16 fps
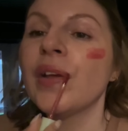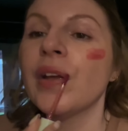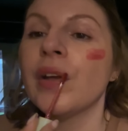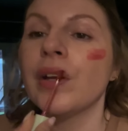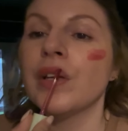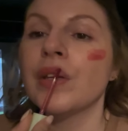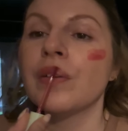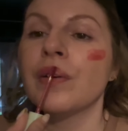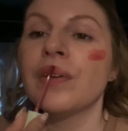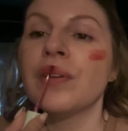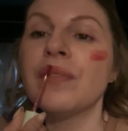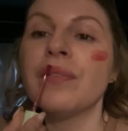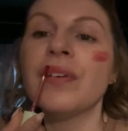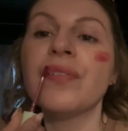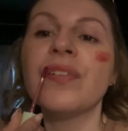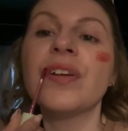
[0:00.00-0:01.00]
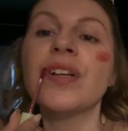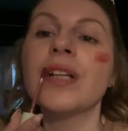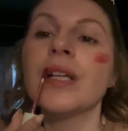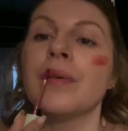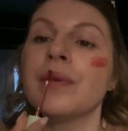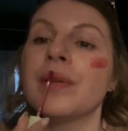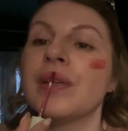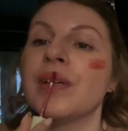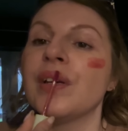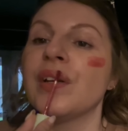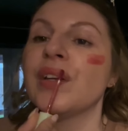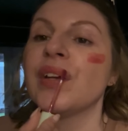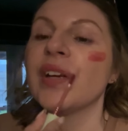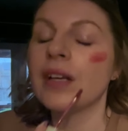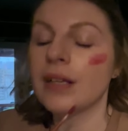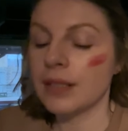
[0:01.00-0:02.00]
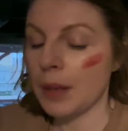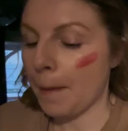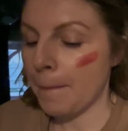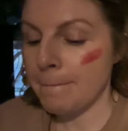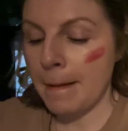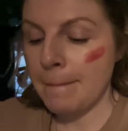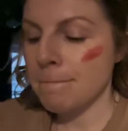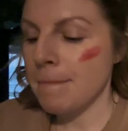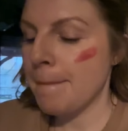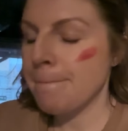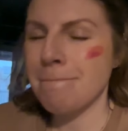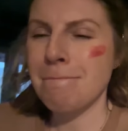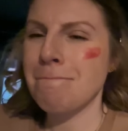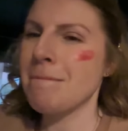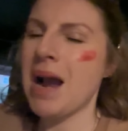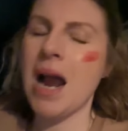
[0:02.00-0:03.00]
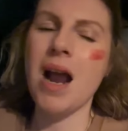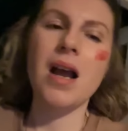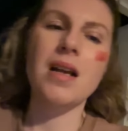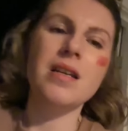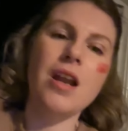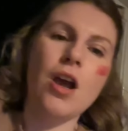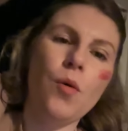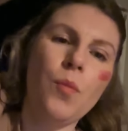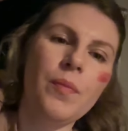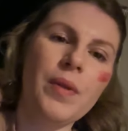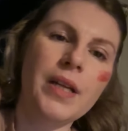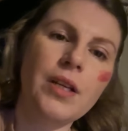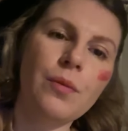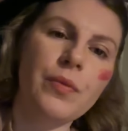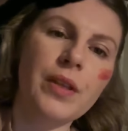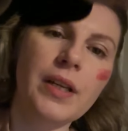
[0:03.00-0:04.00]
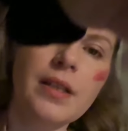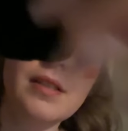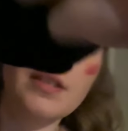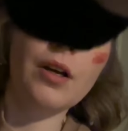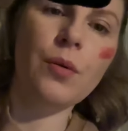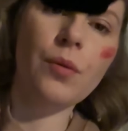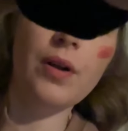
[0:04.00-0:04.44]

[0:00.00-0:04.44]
It's supposed to be for your lips and your cheeks. No, I don't think so.